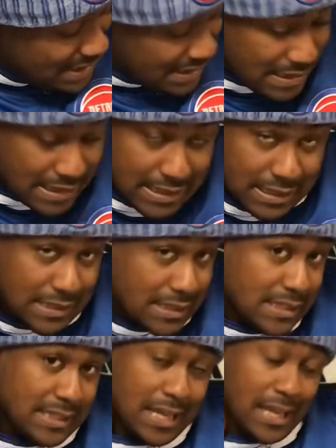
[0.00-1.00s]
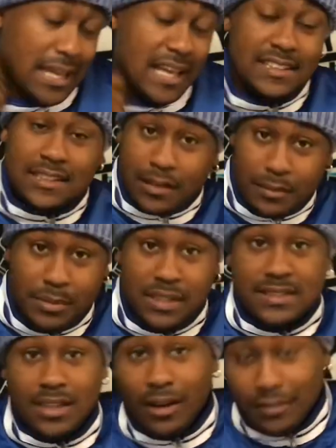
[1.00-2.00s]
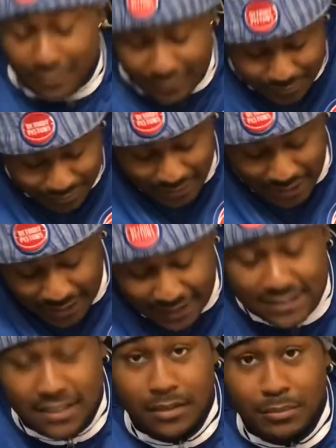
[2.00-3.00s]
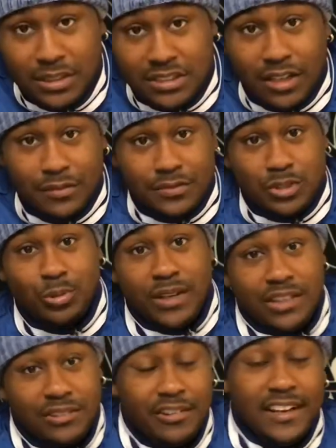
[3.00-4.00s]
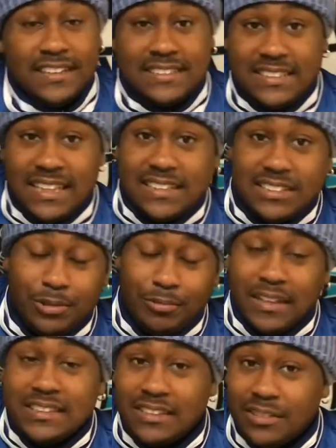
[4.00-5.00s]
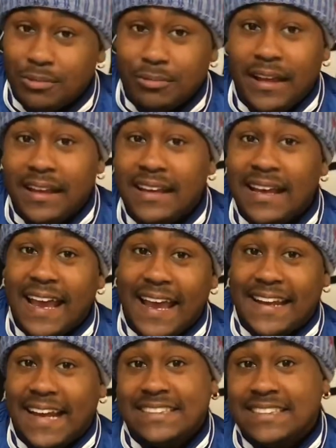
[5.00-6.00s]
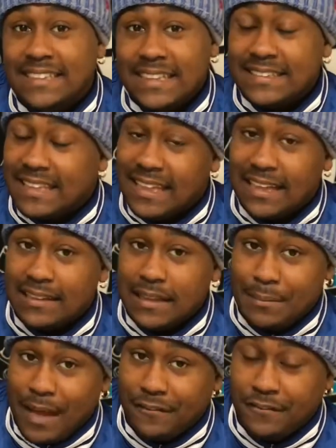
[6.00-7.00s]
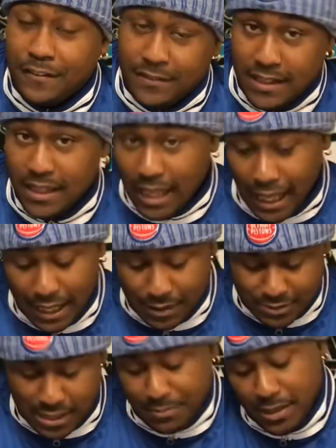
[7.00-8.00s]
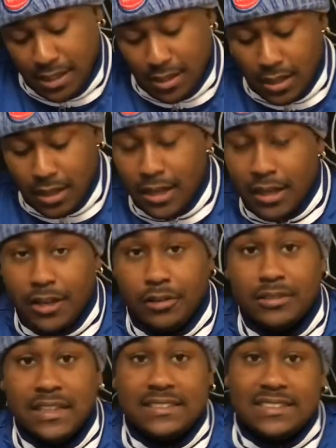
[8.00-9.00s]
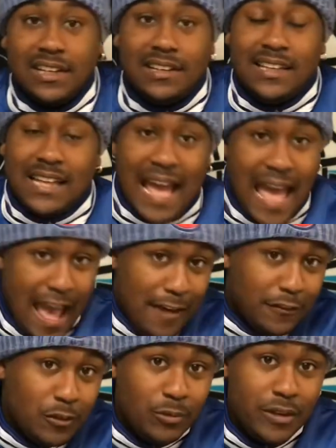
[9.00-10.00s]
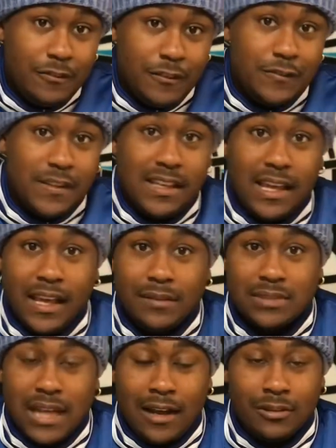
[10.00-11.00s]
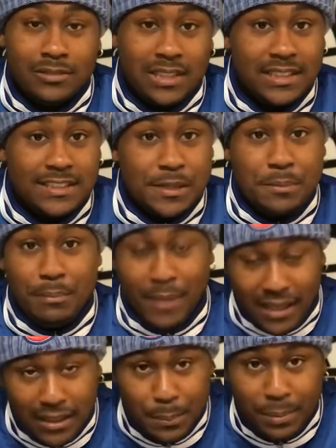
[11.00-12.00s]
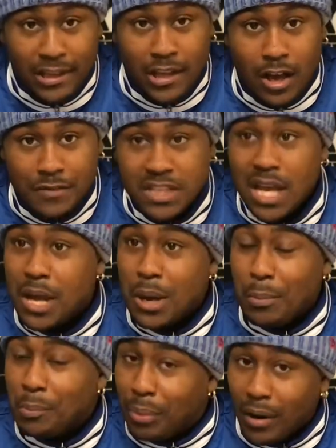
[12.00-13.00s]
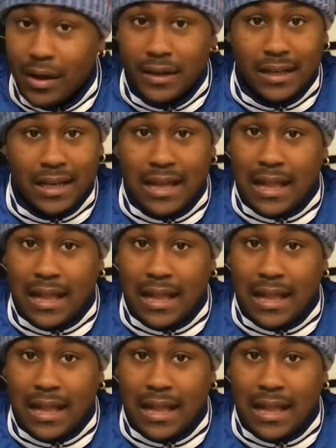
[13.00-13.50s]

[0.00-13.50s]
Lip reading: it's going to be tough. It is going to be tough. 23-6 the rest of the way, and that's just to get them at 50 games. I mean, they don't necessarily have to win 50 games, I don't think, to make the playoffs, but,